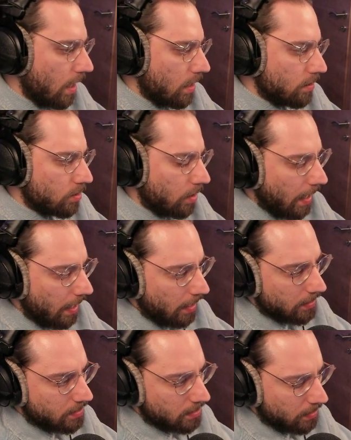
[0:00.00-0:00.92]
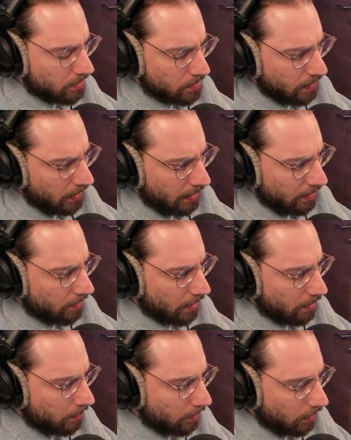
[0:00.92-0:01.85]
So yeah, it's really
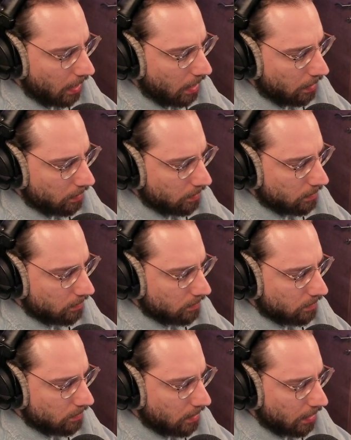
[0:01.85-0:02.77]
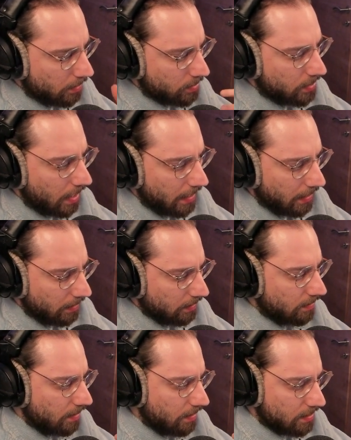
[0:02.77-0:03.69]
incredible how
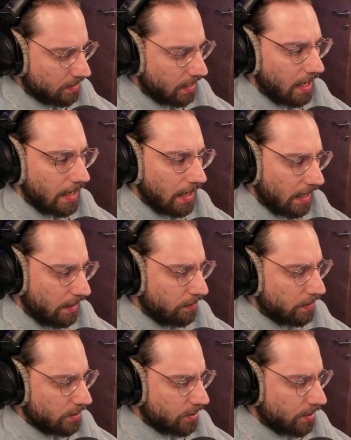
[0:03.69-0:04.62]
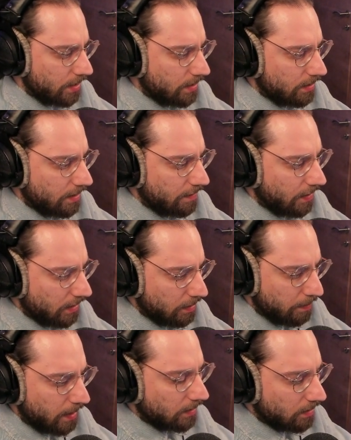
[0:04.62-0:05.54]
understanding the design language and the
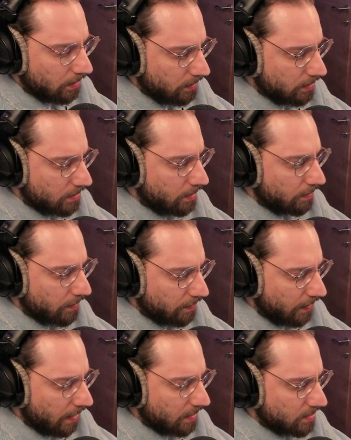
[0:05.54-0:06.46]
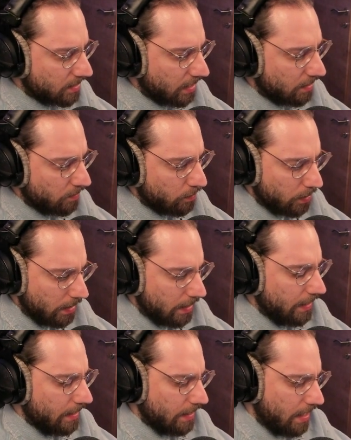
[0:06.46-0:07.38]
fundamentals of effects can
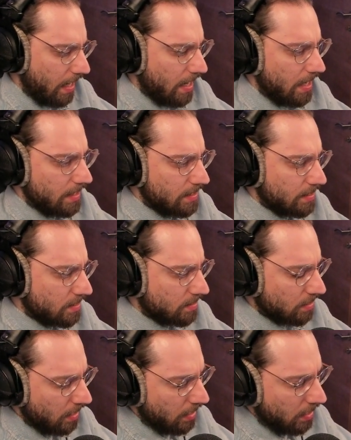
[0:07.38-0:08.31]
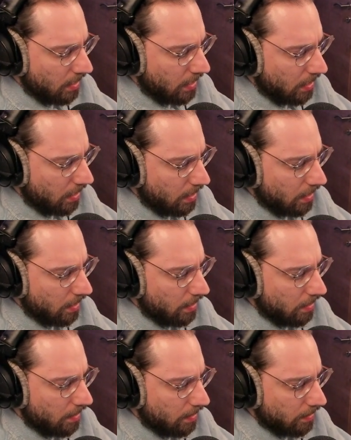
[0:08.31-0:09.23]
really enhance
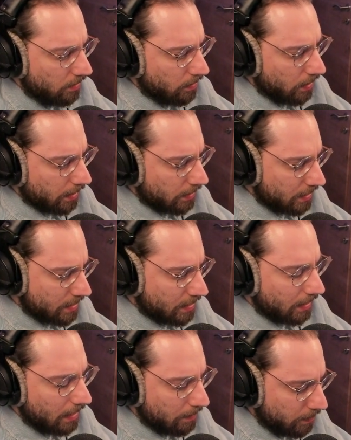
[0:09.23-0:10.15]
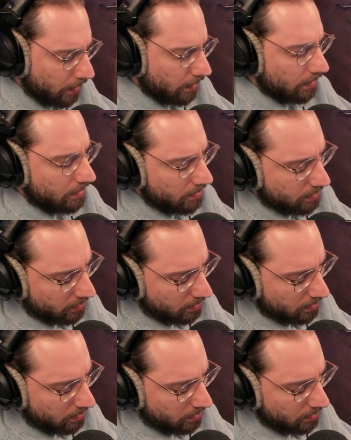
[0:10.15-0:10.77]
your artistic abilities